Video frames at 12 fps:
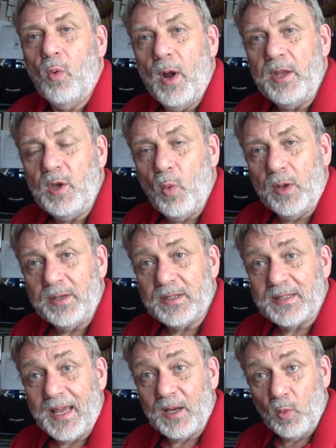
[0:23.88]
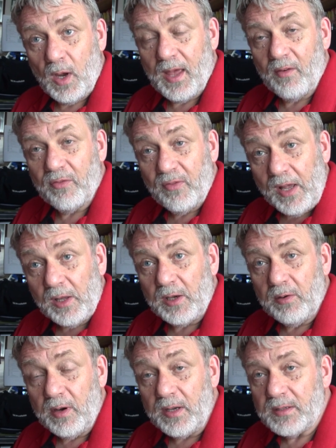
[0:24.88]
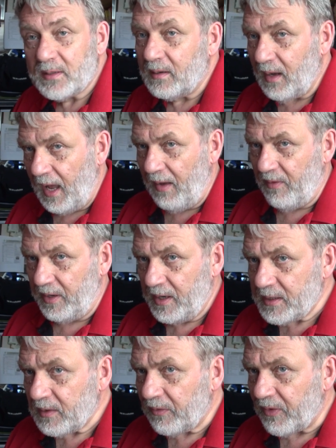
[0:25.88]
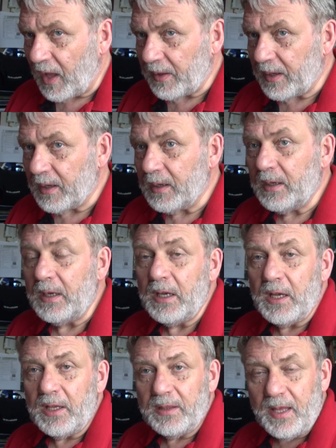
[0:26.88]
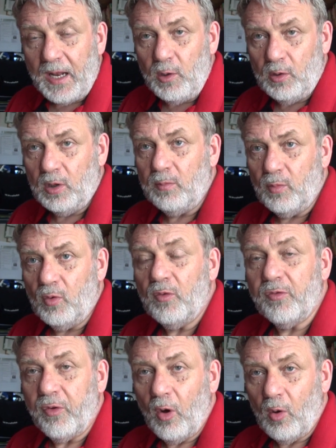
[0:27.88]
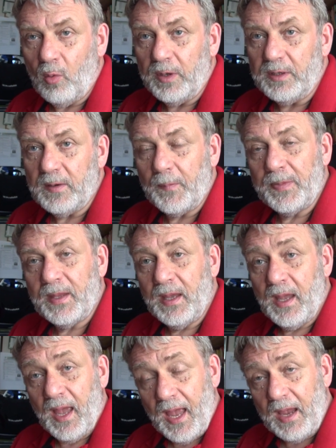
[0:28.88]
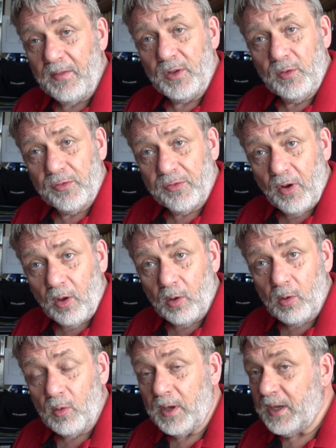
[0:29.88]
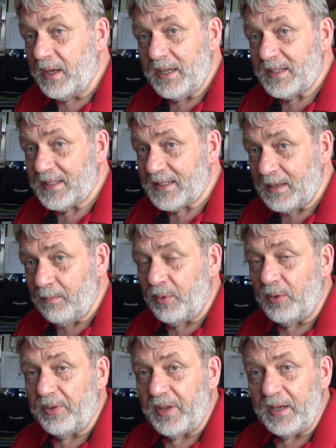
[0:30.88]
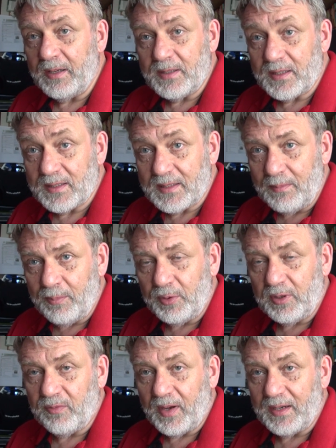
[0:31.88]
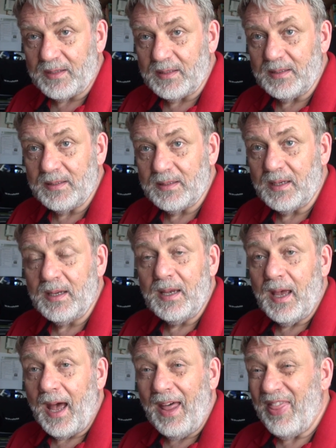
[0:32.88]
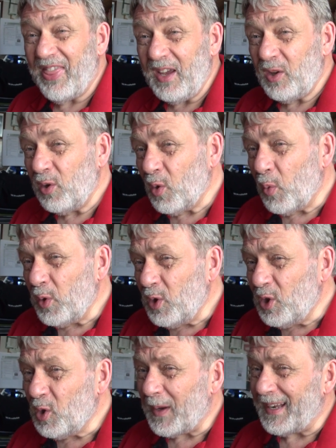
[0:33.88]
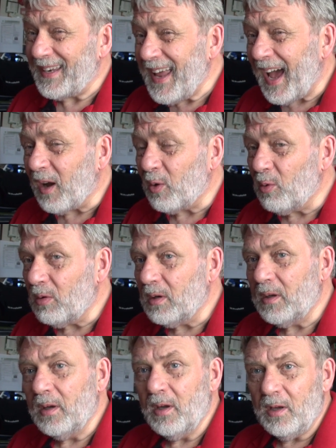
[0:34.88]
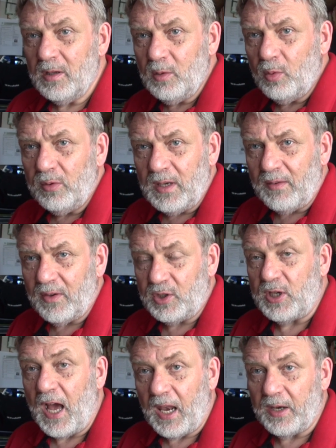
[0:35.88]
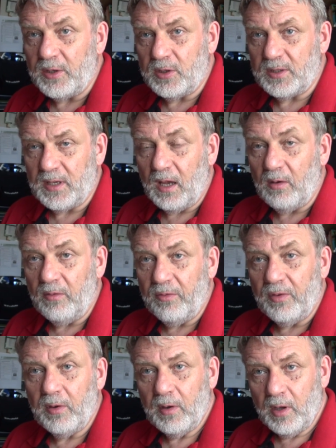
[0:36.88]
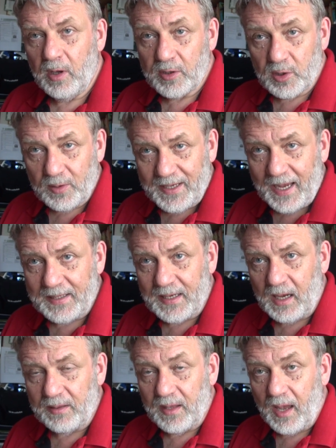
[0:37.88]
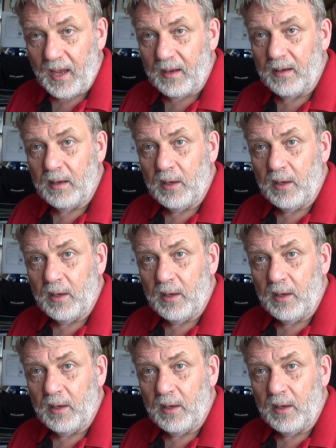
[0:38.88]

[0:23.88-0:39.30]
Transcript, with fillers: When you understand where that failure is, if it is a failure, then you can move forward if you follow simple things, simple devices, and think you know what you're doing now, you will never challenge yourself. So get out there,